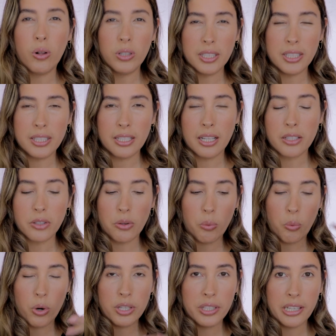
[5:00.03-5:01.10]
all the details of
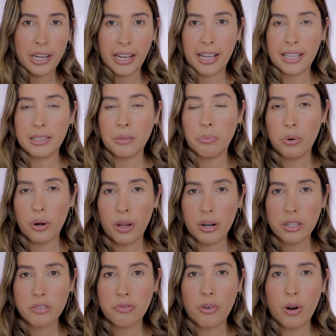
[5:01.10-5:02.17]
where did I get the
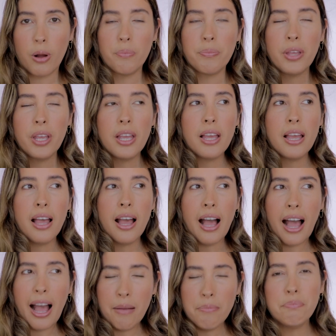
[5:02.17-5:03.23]
products from.
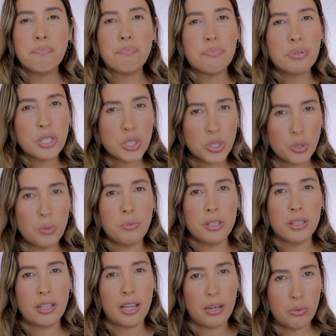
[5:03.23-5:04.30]
I'm
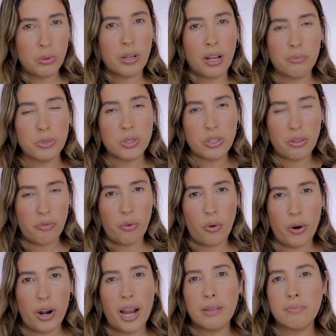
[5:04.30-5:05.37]
presuming that it will come to
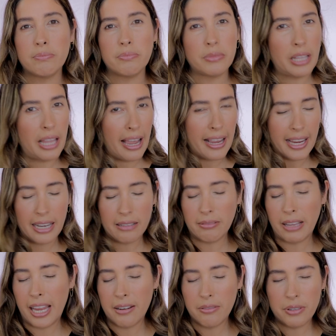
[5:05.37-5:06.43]
Sephora.
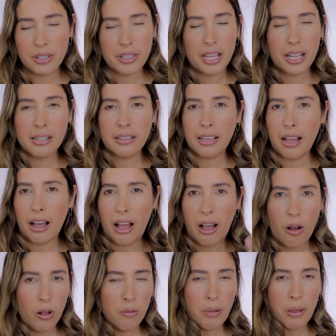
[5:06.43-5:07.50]
Again, everything,
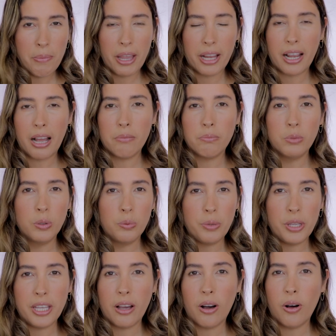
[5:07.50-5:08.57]
all my makeup will
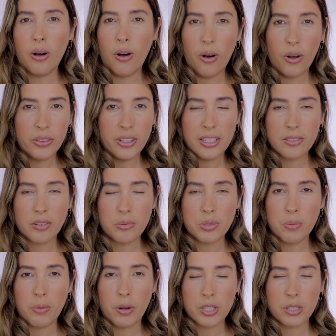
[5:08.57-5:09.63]
be on the
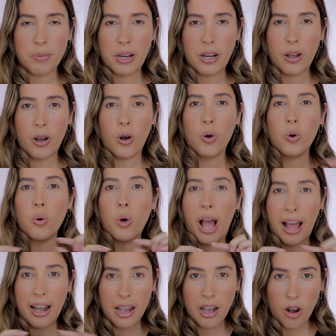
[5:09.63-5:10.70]
description box below
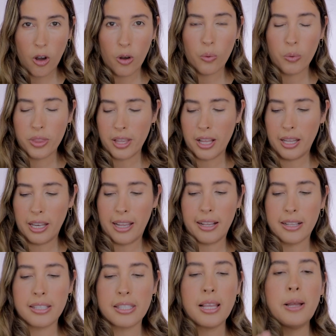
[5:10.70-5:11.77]
along with the
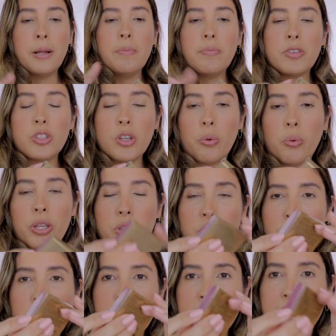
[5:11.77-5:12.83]
links. So when
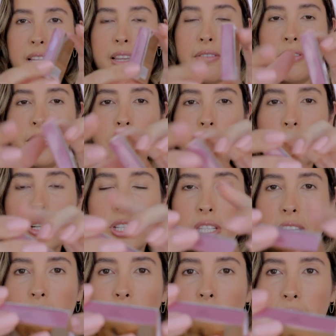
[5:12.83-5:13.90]
you receive your
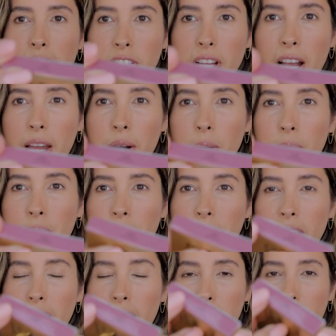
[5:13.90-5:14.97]
single eyeshadow,
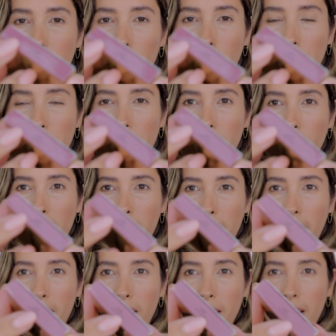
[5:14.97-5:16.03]
you will see right
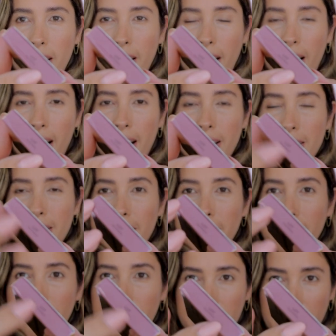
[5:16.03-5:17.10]
here it has
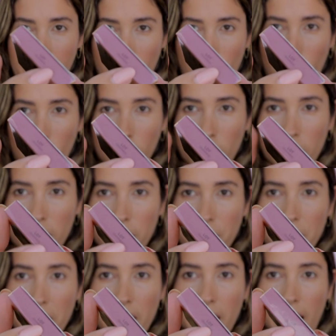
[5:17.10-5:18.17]
the color
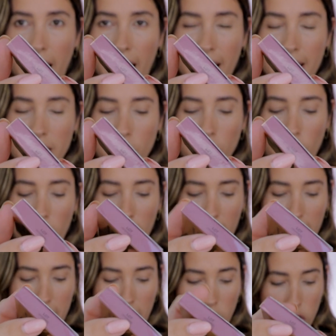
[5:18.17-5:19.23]
as well
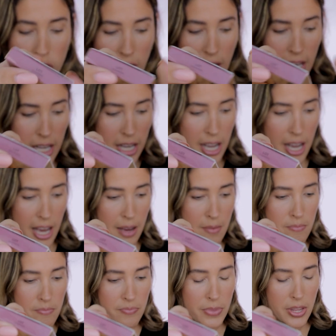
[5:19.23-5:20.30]
as the shade
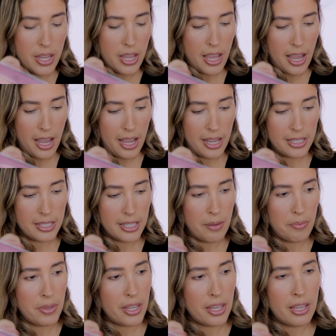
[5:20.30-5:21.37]
name, and
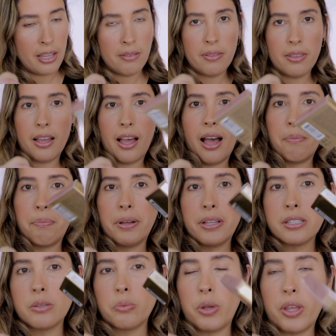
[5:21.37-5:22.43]
same thing
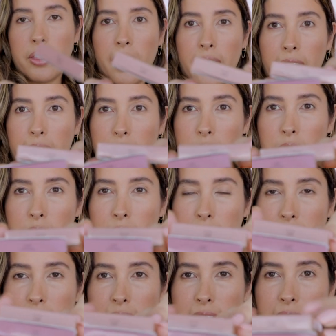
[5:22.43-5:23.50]
happens with
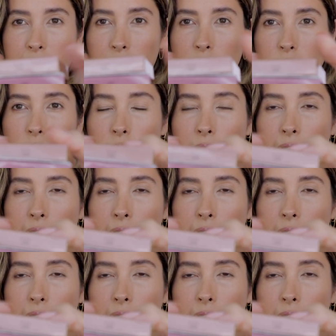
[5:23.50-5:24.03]
every single